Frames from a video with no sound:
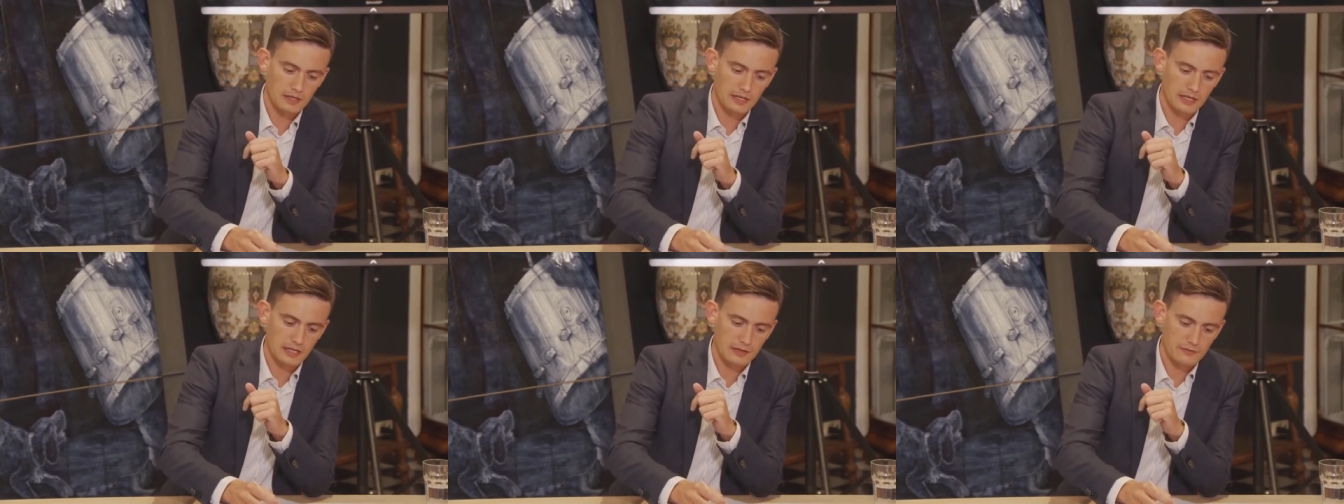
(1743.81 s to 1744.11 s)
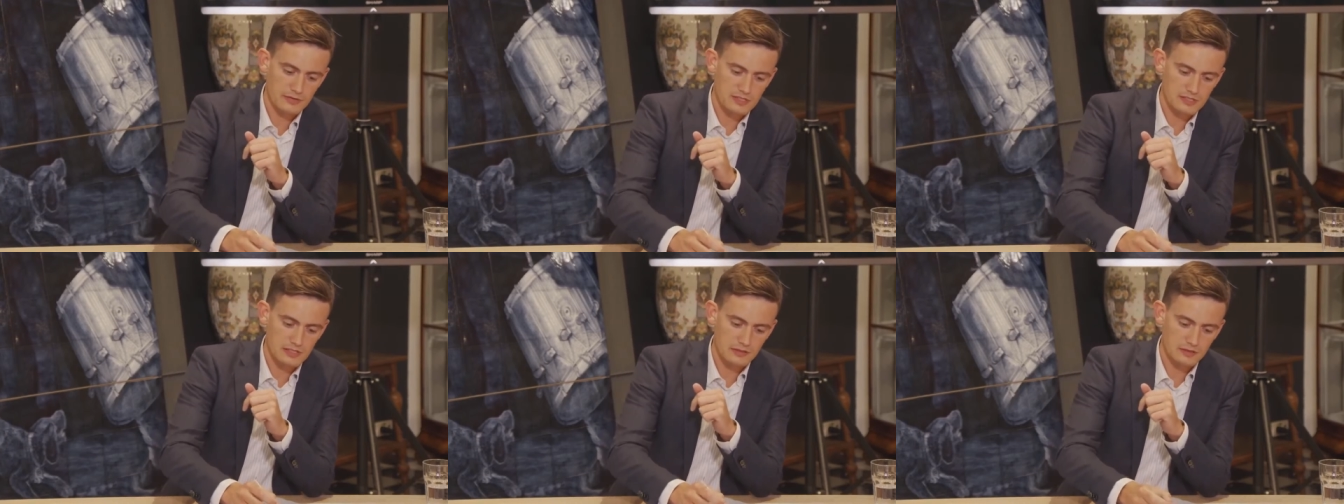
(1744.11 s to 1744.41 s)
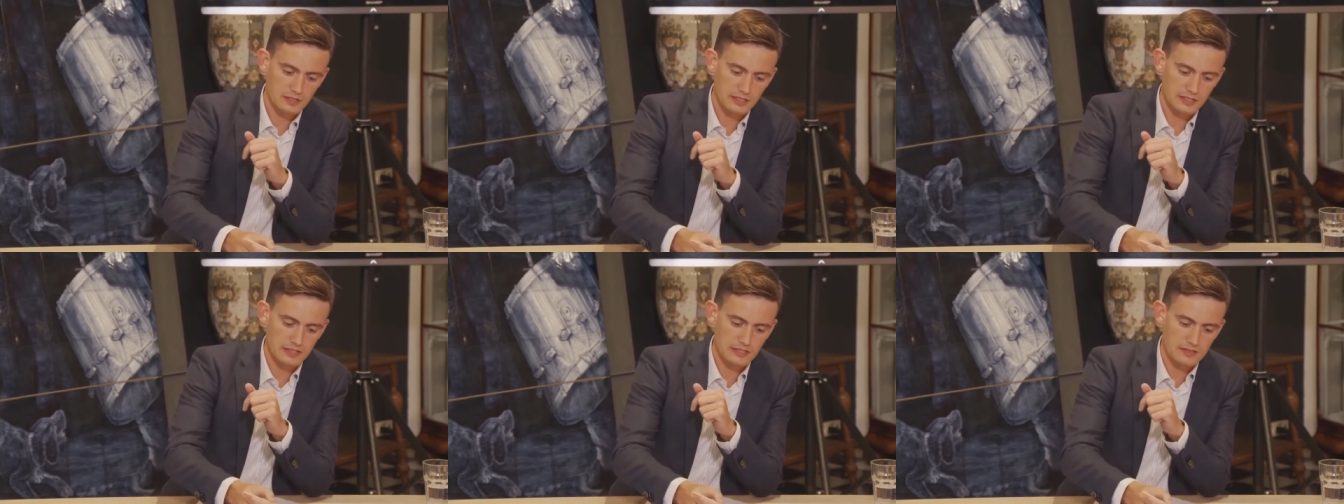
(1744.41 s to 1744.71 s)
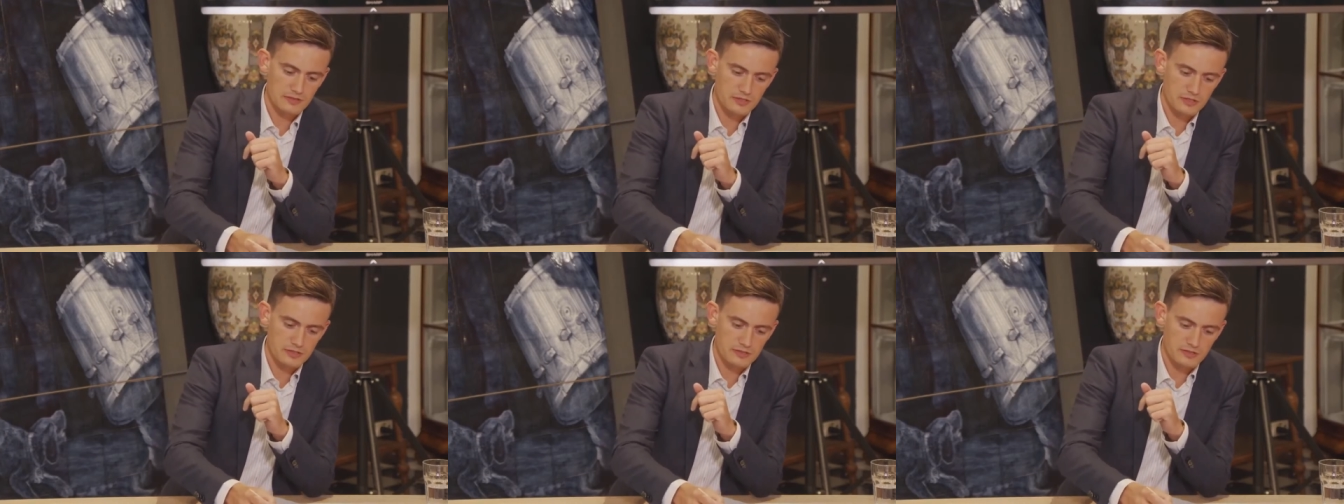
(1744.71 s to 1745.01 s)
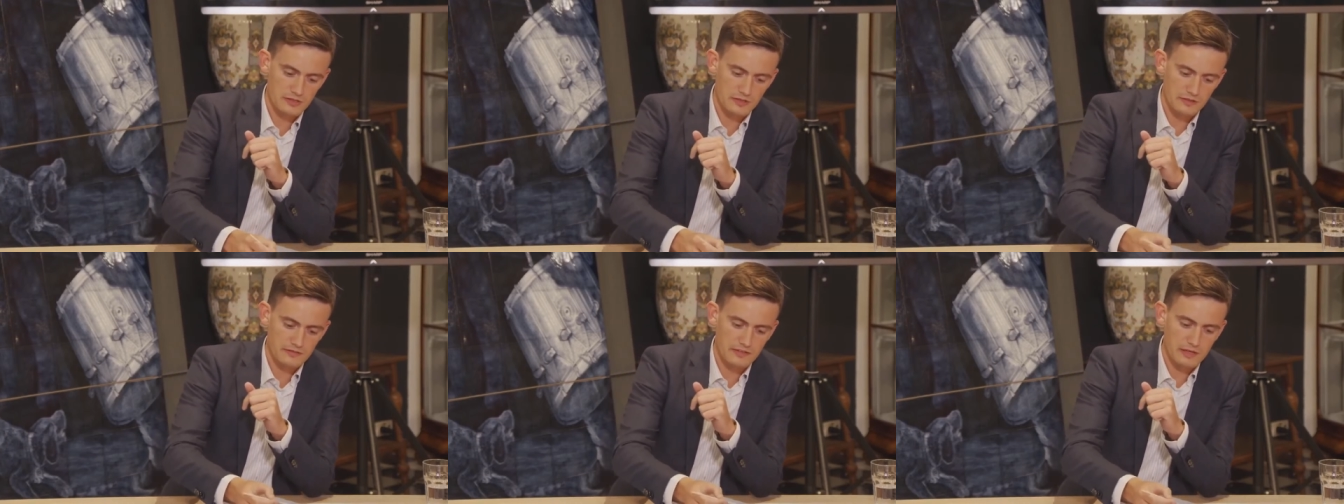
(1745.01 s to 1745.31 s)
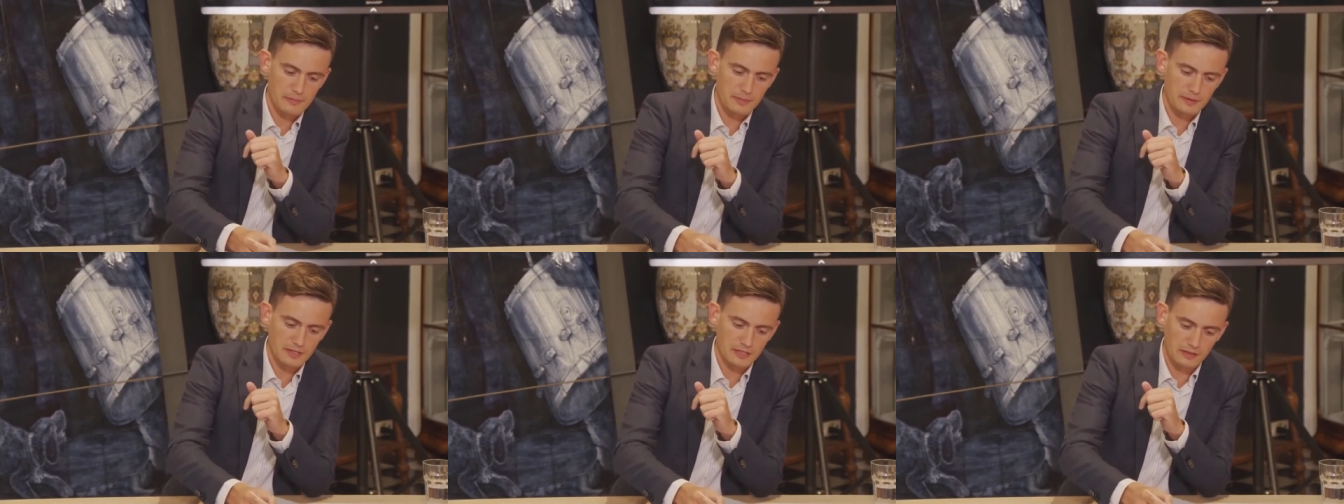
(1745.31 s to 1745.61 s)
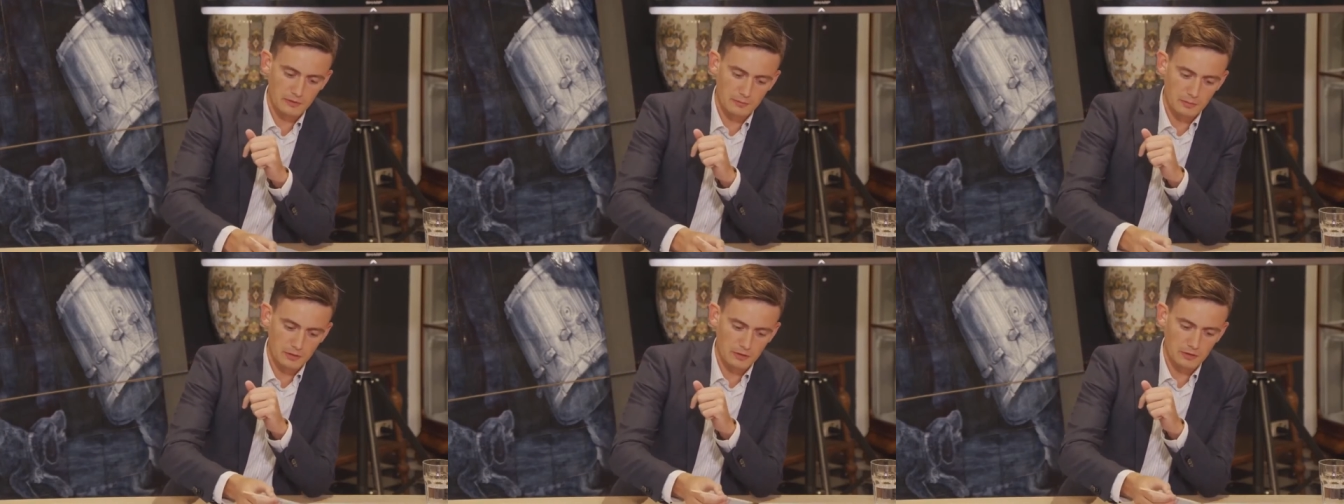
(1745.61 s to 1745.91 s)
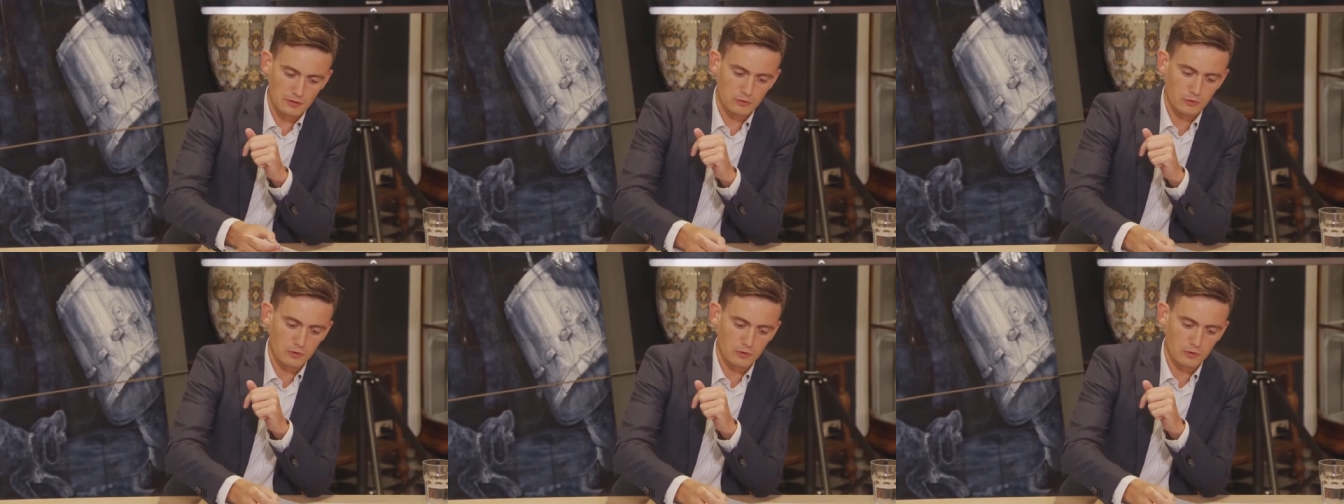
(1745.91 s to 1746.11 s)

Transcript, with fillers: and if it's still clean, just dip it in the bowl of